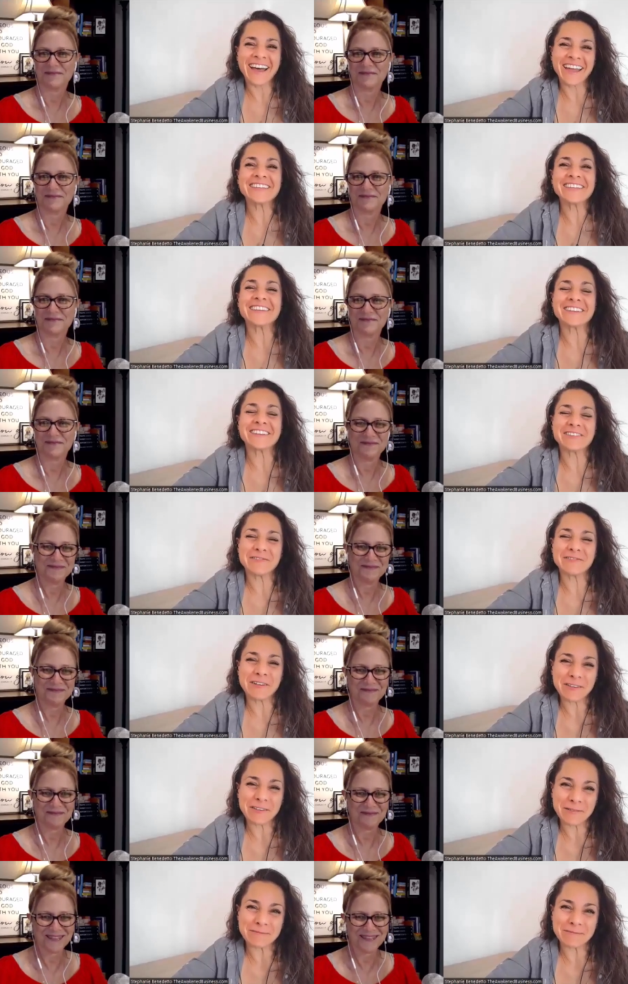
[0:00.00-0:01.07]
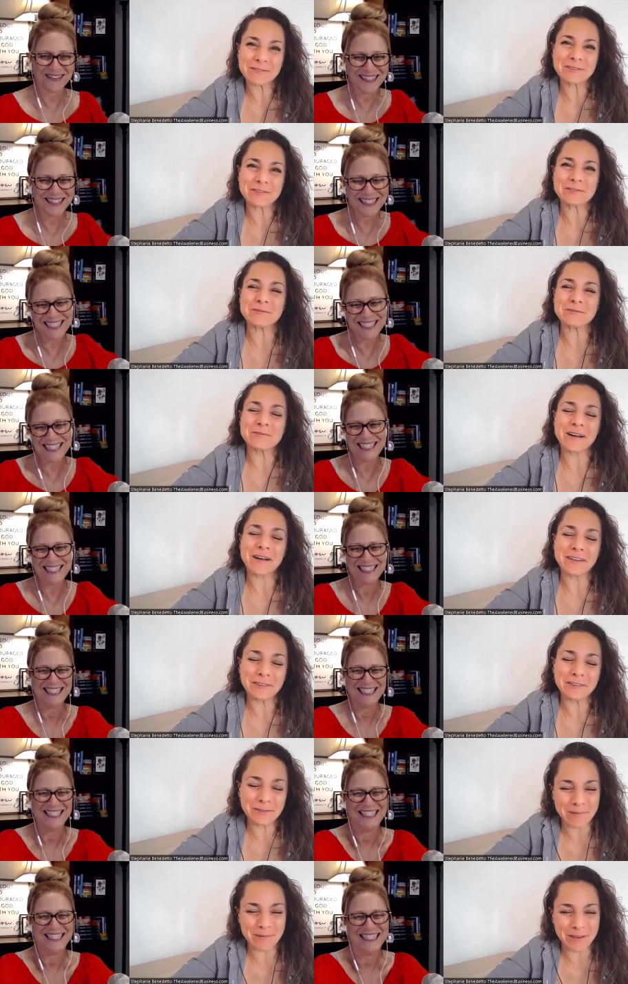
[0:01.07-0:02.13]
Speaker 1: Hi, Anita. Welcome to
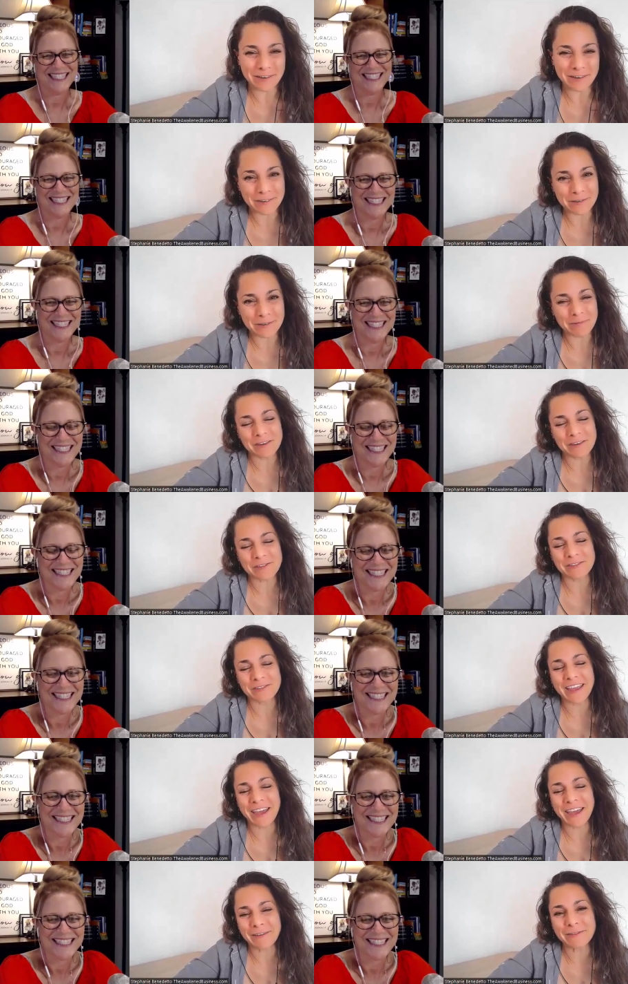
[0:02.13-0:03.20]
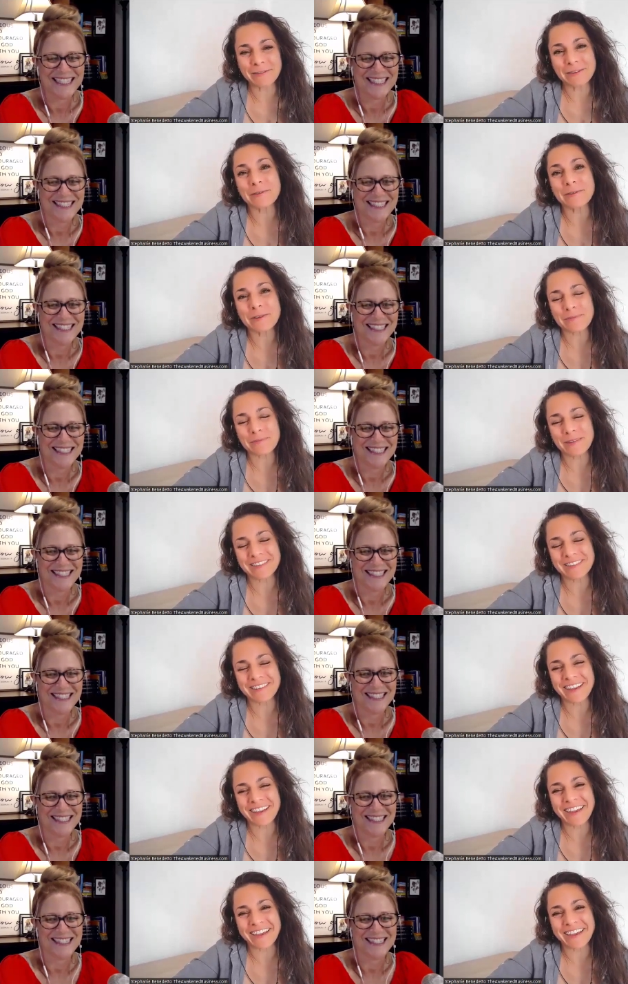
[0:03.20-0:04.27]
Wildspire. It's a pleasure to have you with me
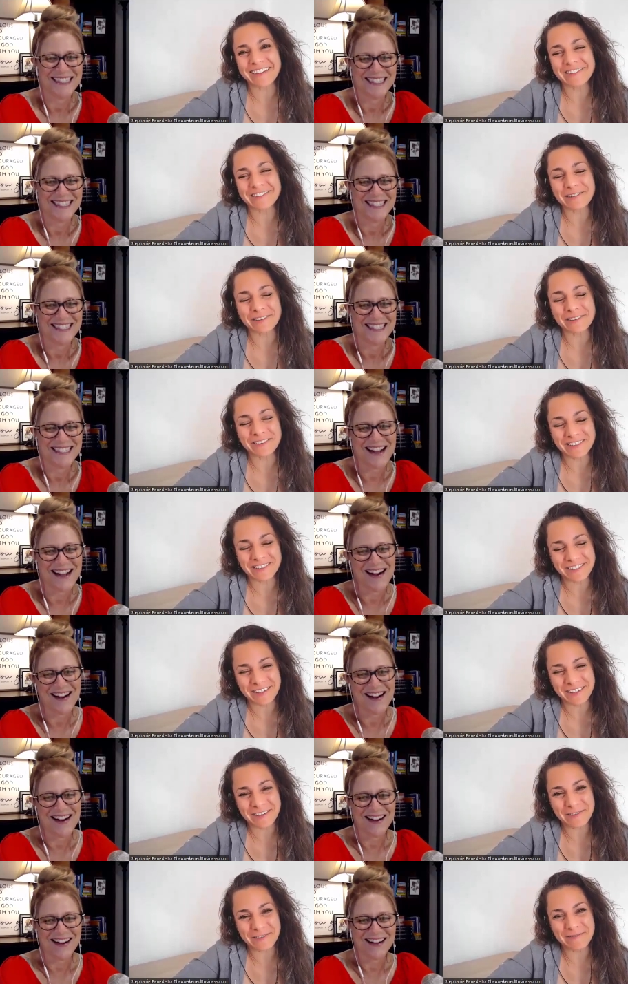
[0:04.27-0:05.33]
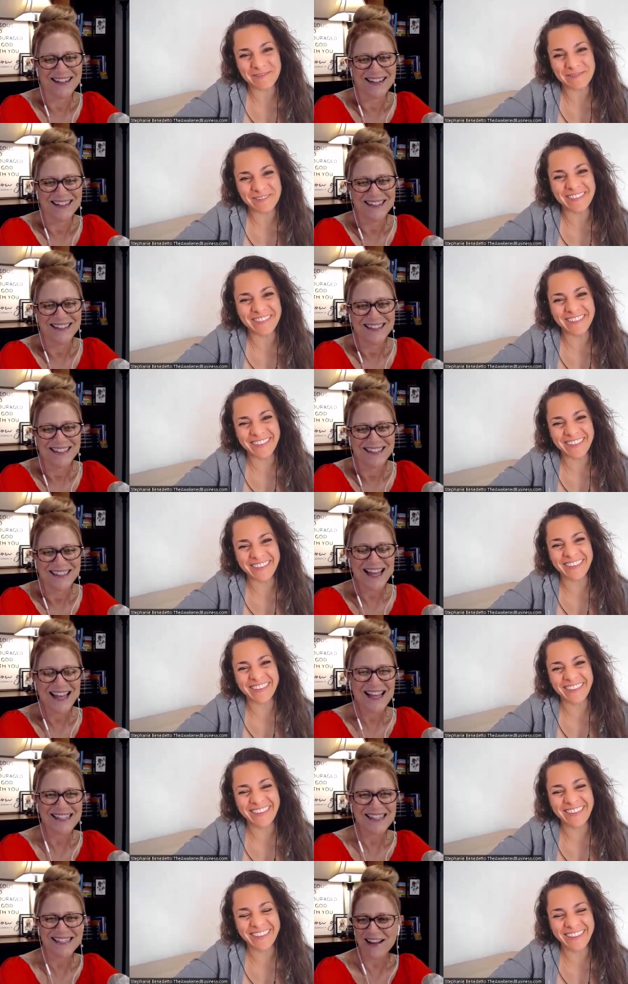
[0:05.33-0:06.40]
today. It's so good uh, to see ah, you.
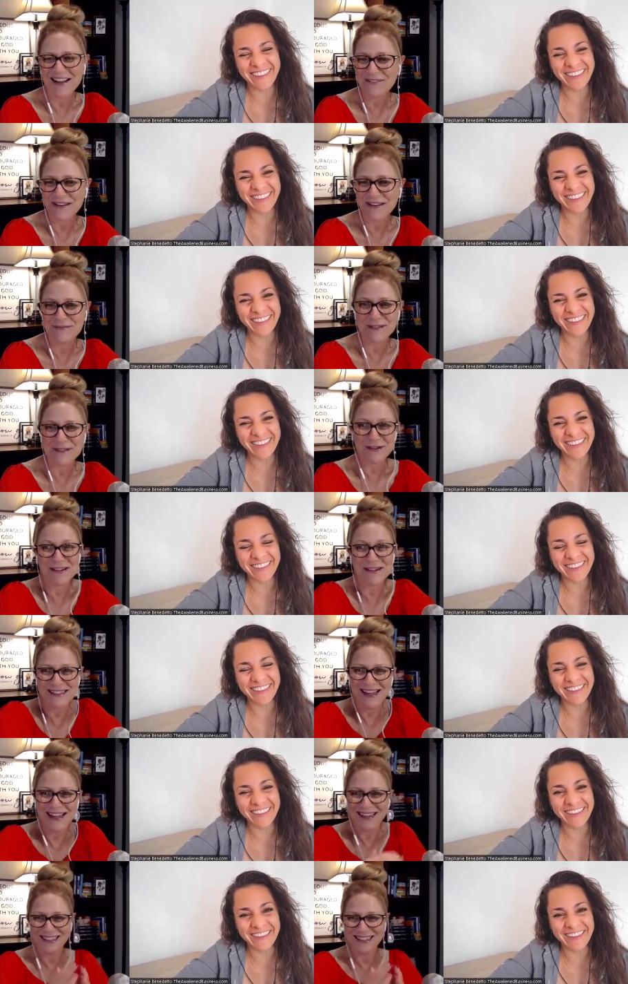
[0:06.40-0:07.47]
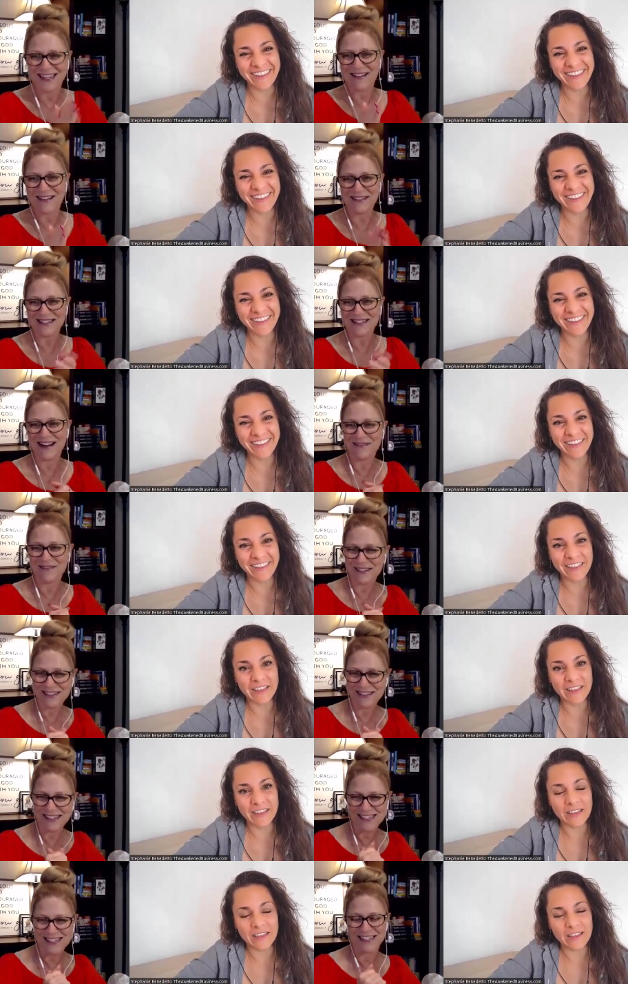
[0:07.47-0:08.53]
Speaker 2: Thanks, Steph. I'm so excited to have this
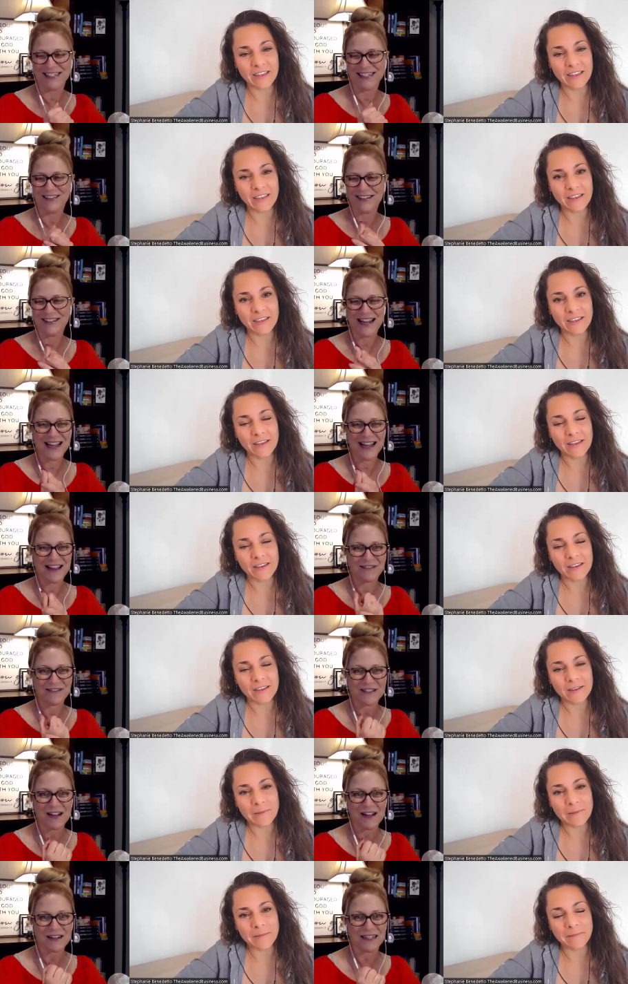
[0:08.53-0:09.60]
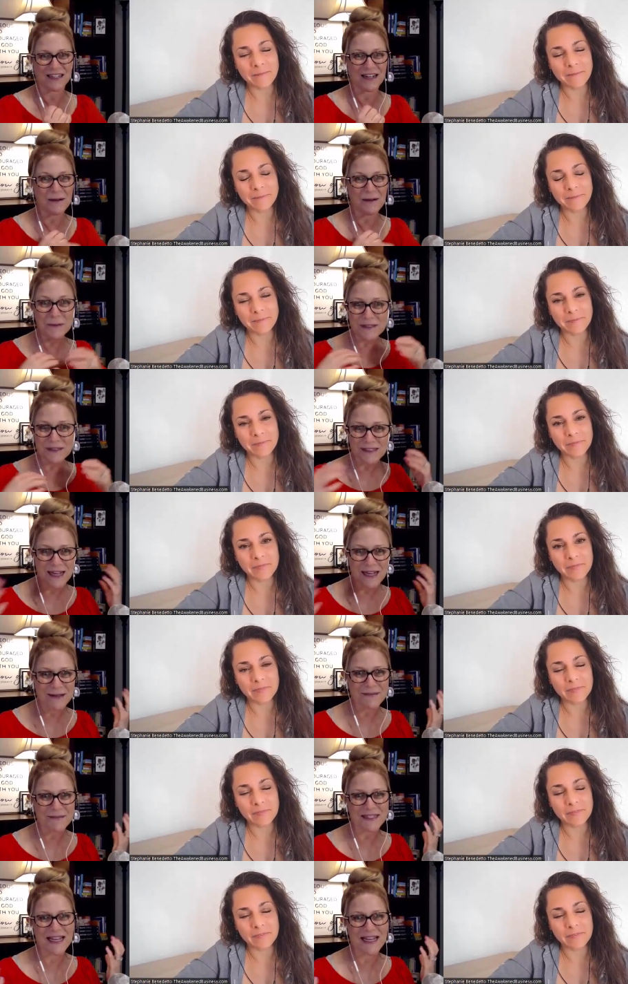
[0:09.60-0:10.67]
conversation. You and I have talked a couple of
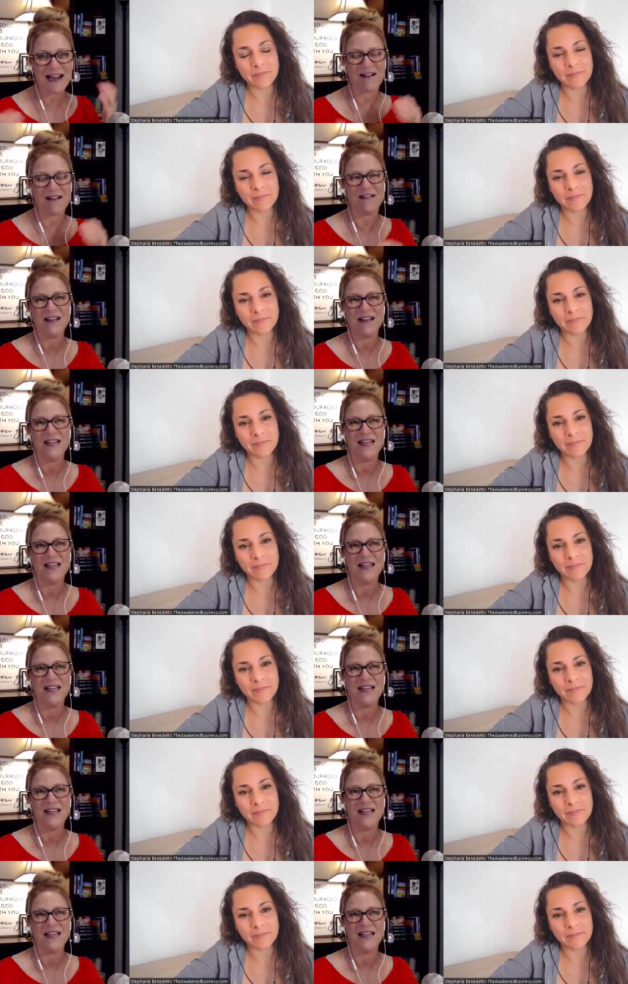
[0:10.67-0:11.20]
times now,